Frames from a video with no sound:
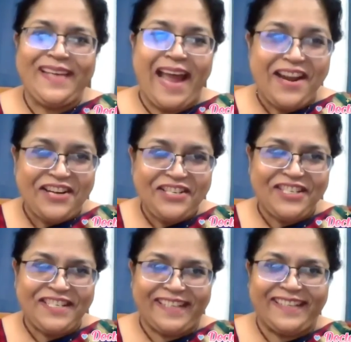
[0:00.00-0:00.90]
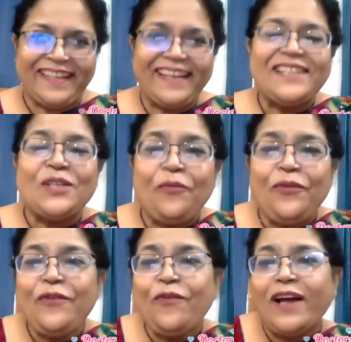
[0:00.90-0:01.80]
energetic. So
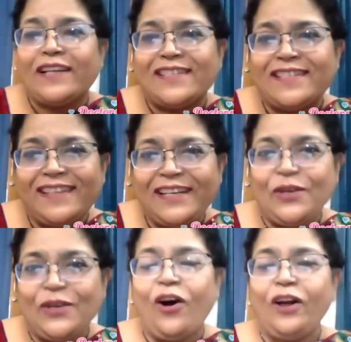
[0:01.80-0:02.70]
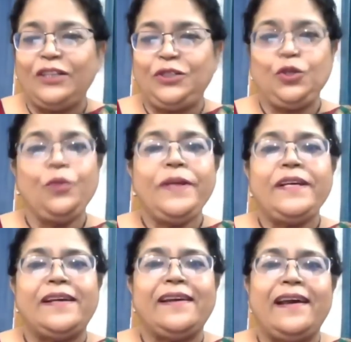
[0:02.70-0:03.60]
we want you all to
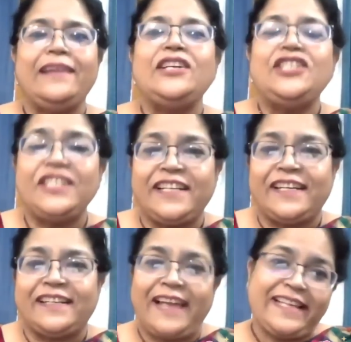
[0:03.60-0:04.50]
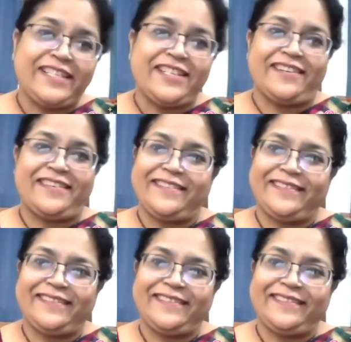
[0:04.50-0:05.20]
be energetic like sir.